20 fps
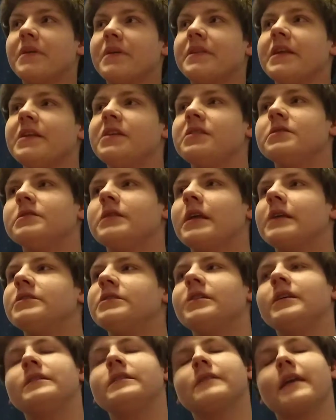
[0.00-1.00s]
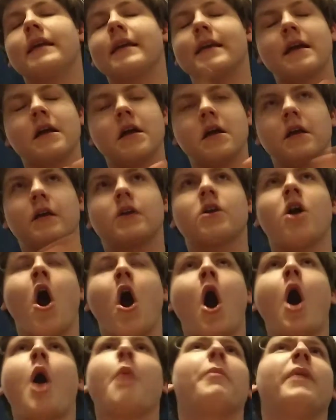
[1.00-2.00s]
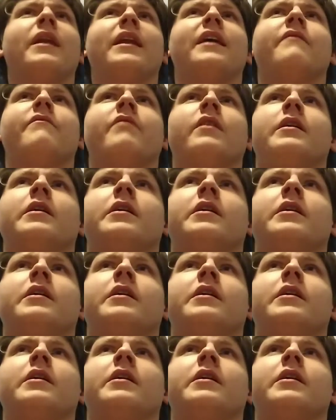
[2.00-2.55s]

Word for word: video. She was doing she was doing them in